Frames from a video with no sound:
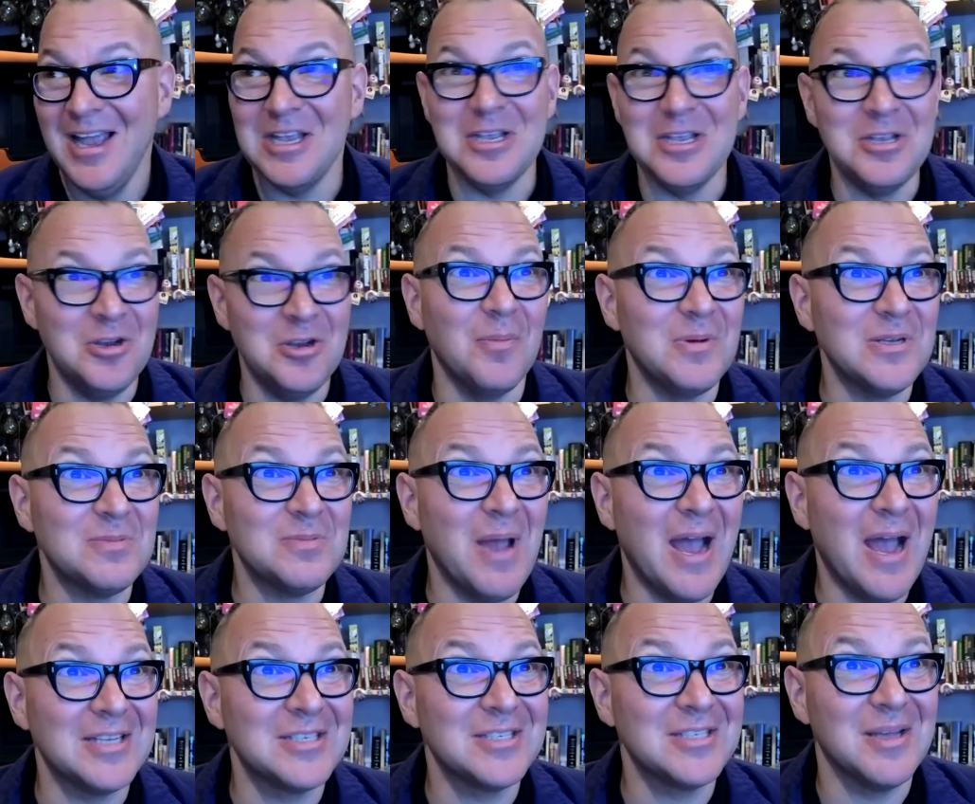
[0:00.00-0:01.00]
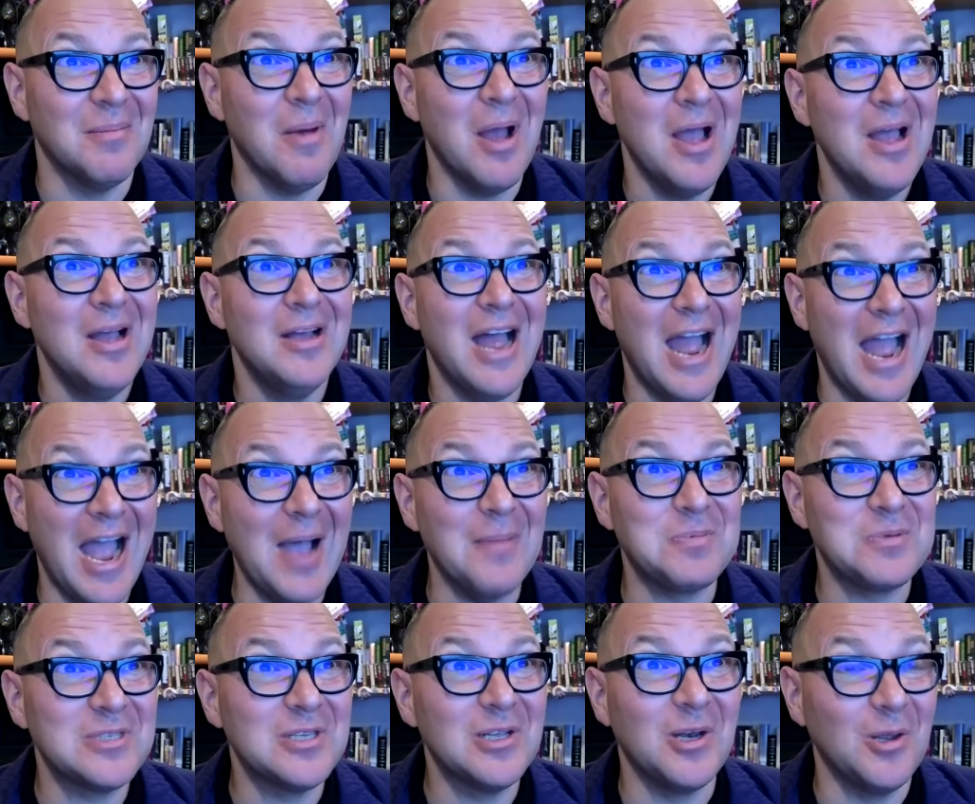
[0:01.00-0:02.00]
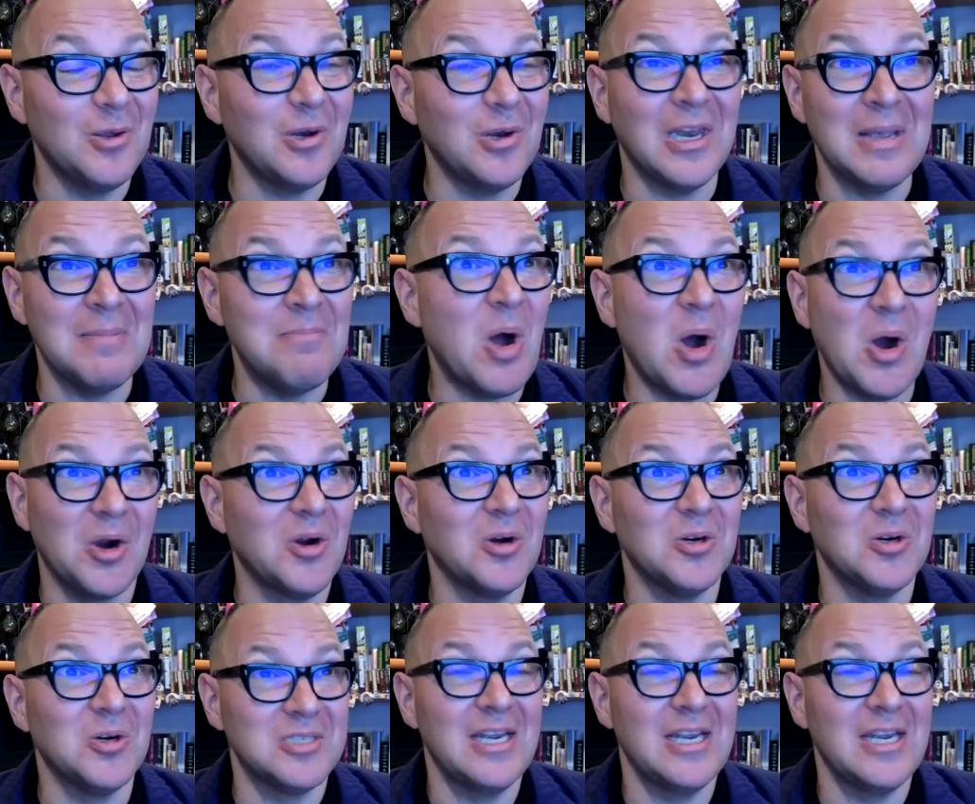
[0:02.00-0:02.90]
Europe has passed some absolutely bonkers,